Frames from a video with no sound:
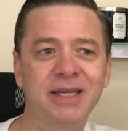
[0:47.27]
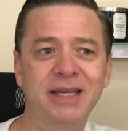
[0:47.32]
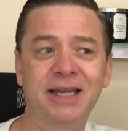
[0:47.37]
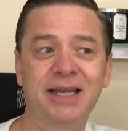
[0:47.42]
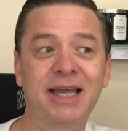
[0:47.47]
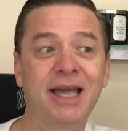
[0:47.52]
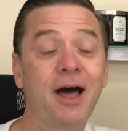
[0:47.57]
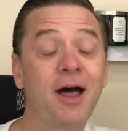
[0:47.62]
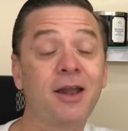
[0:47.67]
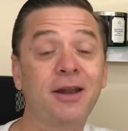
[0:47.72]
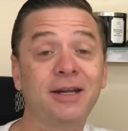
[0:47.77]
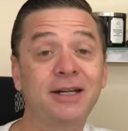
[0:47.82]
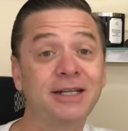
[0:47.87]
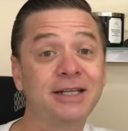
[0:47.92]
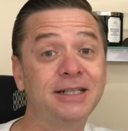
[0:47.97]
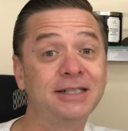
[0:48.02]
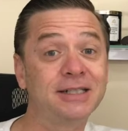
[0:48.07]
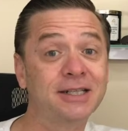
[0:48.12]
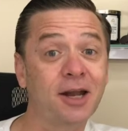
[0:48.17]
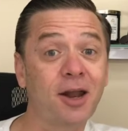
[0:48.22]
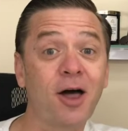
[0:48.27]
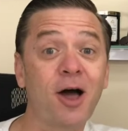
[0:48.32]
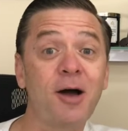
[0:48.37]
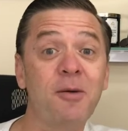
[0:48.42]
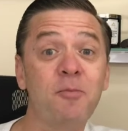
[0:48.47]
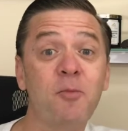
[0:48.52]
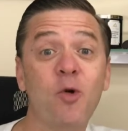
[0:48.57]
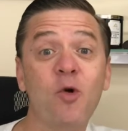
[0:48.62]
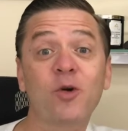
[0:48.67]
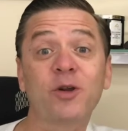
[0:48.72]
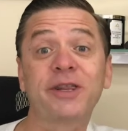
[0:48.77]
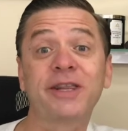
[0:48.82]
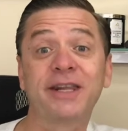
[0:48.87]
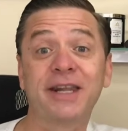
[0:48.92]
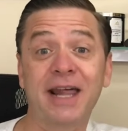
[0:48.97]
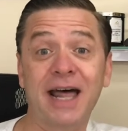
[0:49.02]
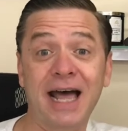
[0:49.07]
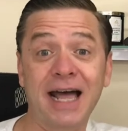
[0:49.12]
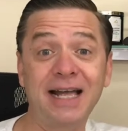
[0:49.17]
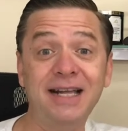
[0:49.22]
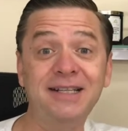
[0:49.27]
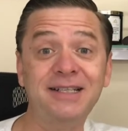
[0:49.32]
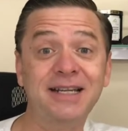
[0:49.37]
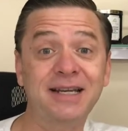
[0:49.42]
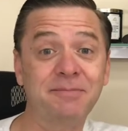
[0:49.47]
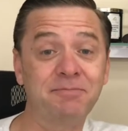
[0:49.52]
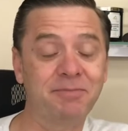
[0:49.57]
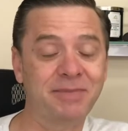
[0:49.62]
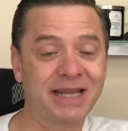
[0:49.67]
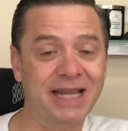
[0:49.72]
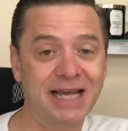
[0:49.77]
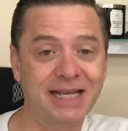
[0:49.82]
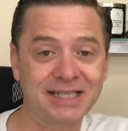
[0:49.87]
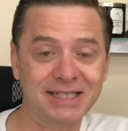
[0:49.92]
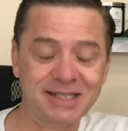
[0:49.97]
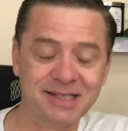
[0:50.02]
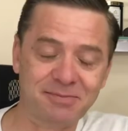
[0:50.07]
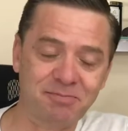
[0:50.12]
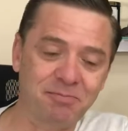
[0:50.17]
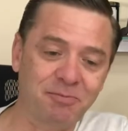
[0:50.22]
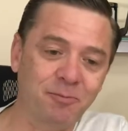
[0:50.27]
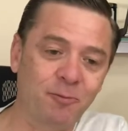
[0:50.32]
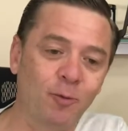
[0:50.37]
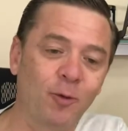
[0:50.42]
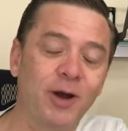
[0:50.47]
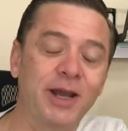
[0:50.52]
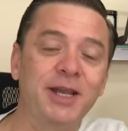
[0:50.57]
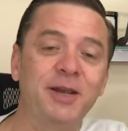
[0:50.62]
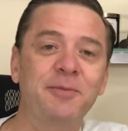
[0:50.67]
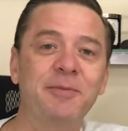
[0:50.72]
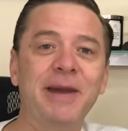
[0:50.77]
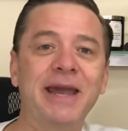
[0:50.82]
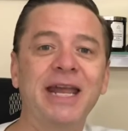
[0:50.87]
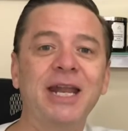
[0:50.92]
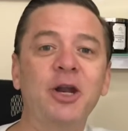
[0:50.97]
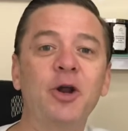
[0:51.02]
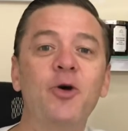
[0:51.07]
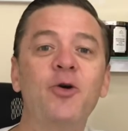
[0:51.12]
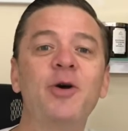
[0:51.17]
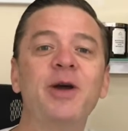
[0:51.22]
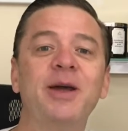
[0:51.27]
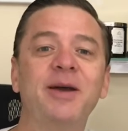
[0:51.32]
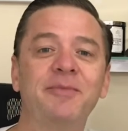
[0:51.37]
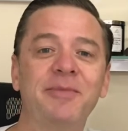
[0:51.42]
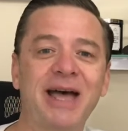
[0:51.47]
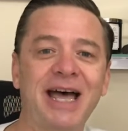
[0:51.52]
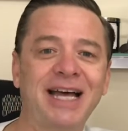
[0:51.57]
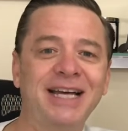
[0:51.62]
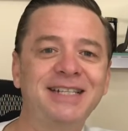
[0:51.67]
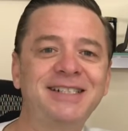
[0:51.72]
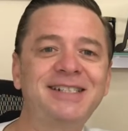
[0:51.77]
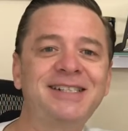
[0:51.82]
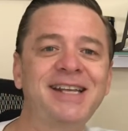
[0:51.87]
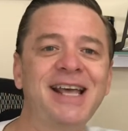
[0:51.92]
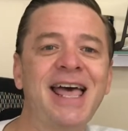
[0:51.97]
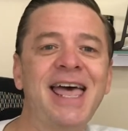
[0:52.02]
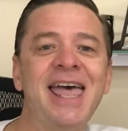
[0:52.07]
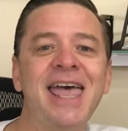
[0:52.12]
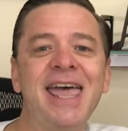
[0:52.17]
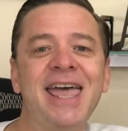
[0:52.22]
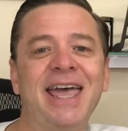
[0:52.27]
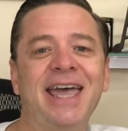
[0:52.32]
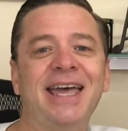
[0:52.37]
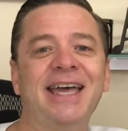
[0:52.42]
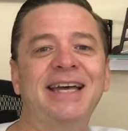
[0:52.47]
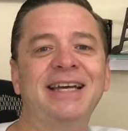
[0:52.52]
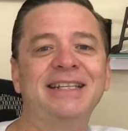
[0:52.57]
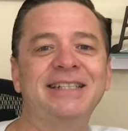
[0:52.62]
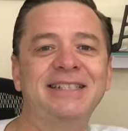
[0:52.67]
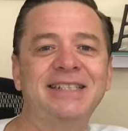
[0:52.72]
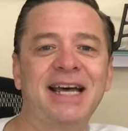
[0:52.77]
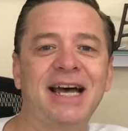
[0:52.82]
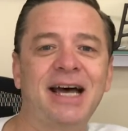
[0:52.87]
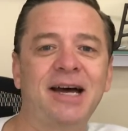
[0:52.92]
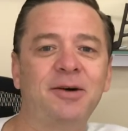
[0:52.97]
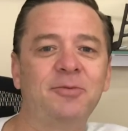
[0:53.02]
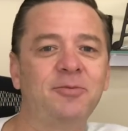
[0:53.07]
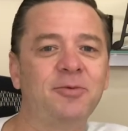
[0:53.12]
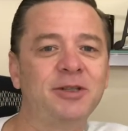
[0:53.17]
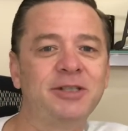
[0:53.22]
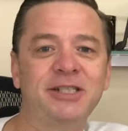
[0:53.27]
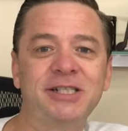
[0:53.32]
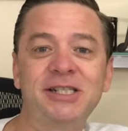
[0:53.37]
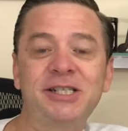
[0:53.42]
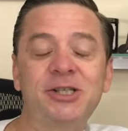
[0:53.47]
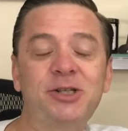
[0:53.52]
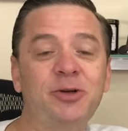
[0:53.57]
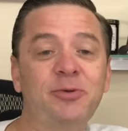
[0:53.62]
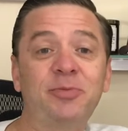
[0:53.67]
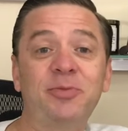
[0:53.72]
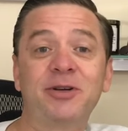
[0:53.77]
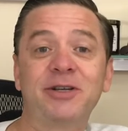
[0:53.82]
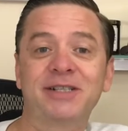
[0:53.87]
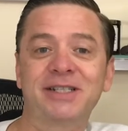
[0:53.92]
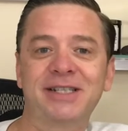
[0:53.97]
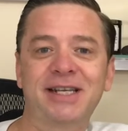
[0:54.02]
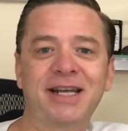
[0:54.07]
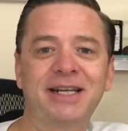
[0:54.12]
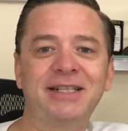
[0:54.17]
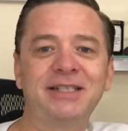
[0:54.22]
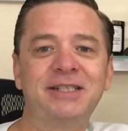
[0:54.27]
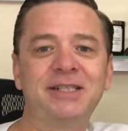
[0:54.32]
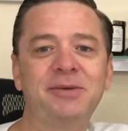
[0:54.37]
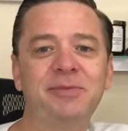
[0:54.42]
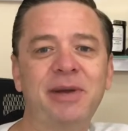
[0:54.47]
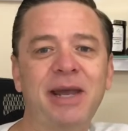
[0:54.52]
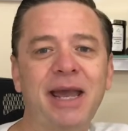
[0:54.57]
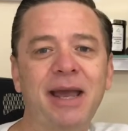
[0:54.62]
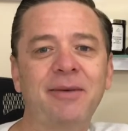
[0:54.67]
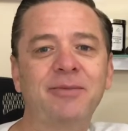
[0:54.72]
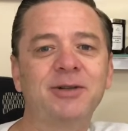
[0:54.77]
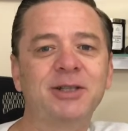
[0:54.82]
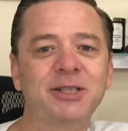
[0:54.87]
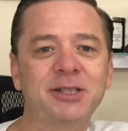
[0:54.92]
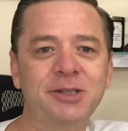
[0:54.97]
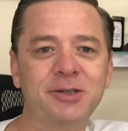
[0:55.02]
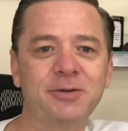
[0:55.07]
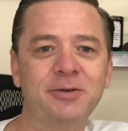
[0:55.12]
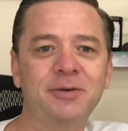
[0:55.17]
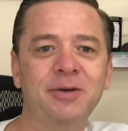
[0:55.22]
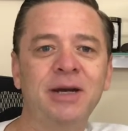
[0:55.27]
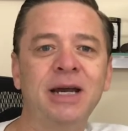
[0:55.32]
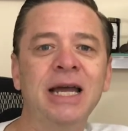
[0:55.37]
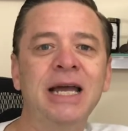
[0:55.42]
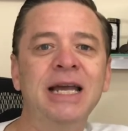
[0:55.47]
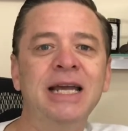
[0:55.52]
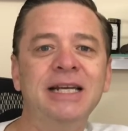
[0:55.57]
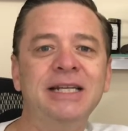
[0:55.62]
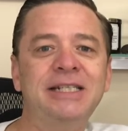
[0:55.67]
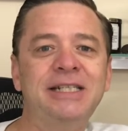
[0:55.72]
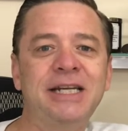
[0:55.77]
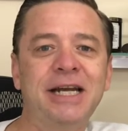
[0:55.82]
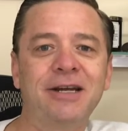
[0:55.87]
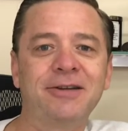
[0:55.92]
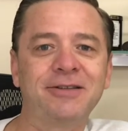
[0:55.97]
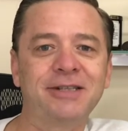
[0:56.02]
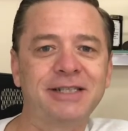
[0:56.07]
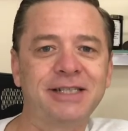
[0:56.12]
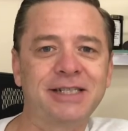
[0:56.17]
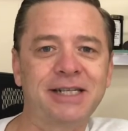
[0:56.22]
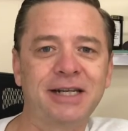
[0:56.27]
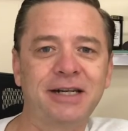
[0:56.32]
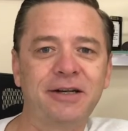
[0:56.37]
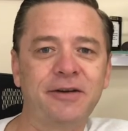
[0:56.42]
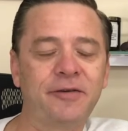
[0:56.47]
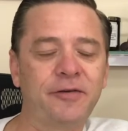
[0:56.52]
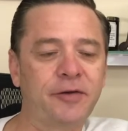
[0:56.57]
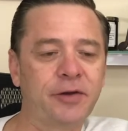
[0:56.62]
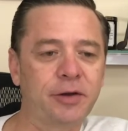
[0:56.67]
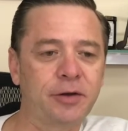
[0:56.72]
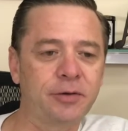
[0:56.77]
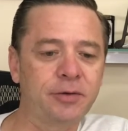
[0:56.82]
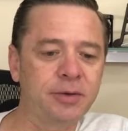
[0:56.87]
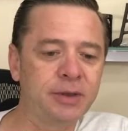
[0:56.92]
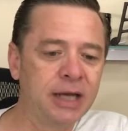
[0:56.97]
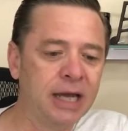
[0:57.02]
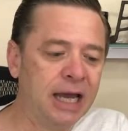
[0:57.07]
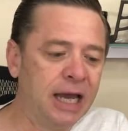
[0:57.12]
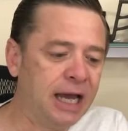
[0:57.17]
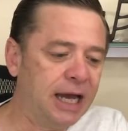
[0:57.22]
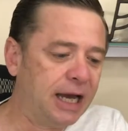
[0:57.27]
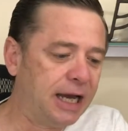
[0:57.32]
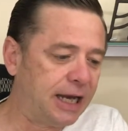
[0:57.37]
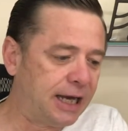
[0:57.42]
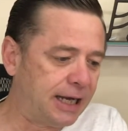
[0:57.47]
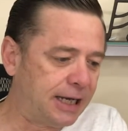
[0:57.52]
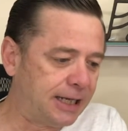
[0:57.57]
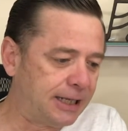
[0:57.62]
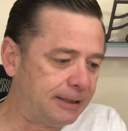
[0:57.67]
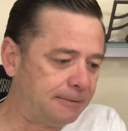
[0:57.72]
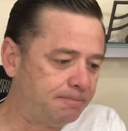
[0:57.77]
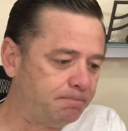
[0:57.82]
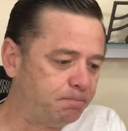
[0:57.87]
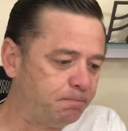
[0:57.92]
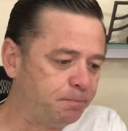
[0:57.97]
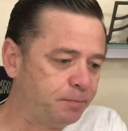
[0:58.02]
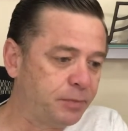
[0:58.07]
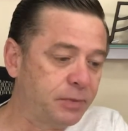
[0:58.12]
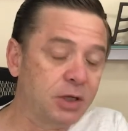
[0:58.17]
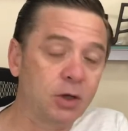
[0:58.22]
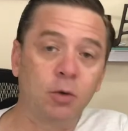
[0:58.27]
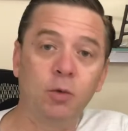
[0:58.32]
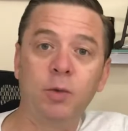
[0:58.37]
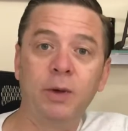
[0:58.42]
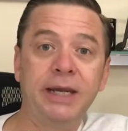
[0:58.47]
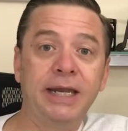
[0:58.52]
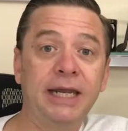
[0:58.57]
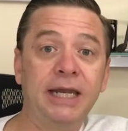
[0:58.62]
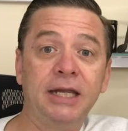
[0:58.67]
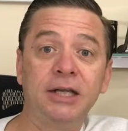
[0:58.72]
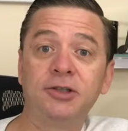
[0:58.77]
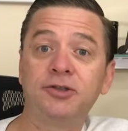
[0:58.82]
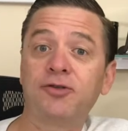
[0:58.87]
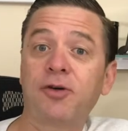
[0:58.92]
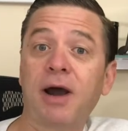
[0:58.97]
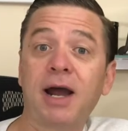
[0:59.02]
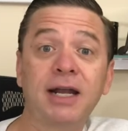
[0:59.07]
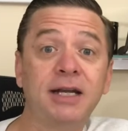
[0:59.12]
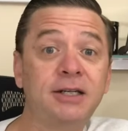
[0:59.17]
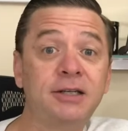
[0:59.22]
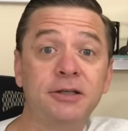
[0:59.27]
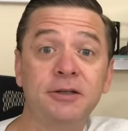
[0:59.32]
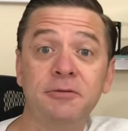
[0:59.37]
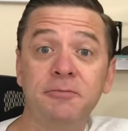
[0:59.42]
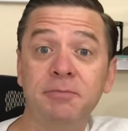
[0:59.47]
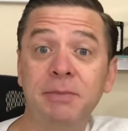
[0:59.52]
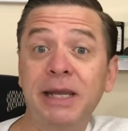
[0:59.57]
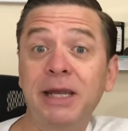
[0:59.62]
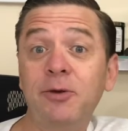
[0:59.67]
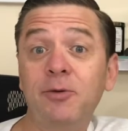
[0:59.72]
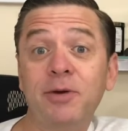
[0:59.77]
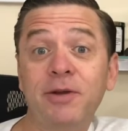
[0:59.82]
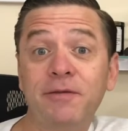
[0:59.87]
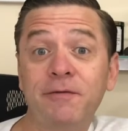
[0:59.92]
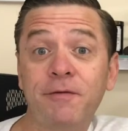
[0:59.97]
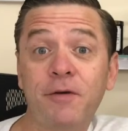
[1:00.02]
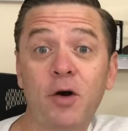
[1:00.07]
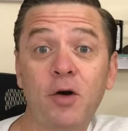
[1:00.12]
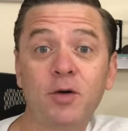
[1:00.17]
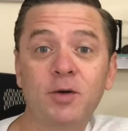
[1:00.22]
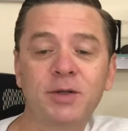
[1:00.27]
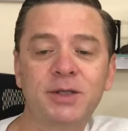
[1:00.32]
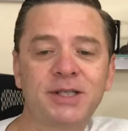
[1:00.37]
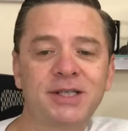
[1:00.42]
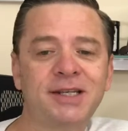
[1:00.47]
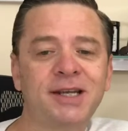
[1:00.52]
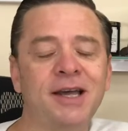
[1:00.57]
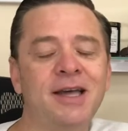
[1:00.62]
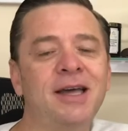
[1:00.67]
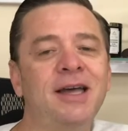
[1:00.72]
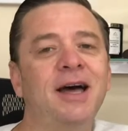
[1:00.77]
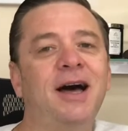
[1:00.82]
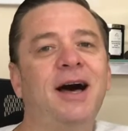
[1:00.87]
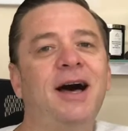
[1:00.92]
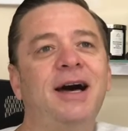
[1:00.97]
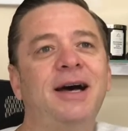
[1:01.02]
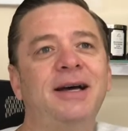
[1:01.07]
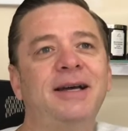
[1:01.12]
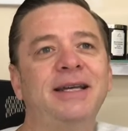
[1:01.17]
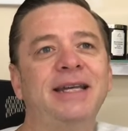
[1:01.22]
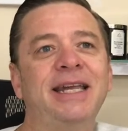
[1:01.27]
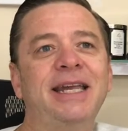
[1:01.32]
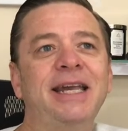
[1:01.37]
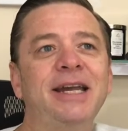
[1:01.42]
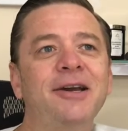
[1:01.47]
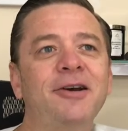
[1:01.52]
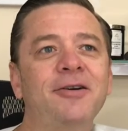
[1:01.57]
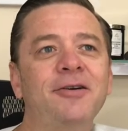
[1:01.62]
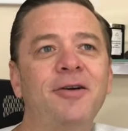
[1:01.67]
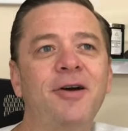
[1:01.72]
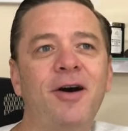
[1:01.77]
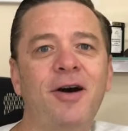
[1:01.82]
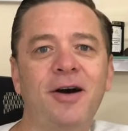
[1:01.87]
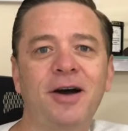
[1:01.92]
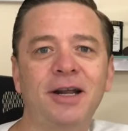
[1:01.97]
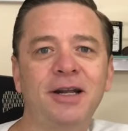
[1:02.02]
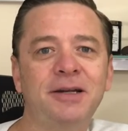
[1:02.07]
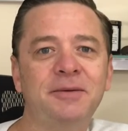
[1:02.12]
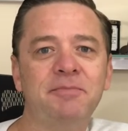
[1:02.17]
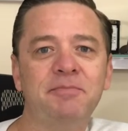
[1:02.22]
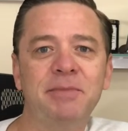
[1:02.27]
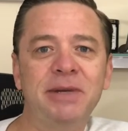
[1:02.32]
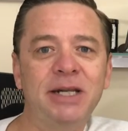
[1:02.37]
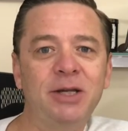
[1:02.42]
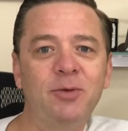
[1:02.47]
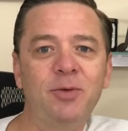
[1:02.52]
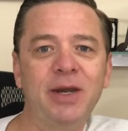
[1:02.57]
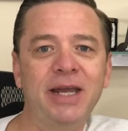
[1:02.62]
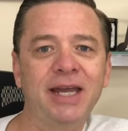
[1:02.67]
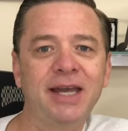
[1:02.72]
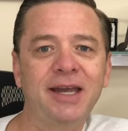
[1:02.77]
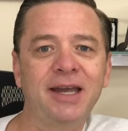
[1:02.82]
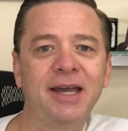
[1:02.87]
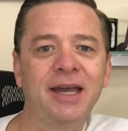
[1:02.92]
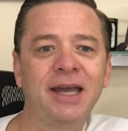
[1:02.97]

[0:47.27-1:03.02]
Colin is a lot more than that, but that's what you may know him as. And we're just super excited to be able to share this interview. We try to meet with folks here on MidWeek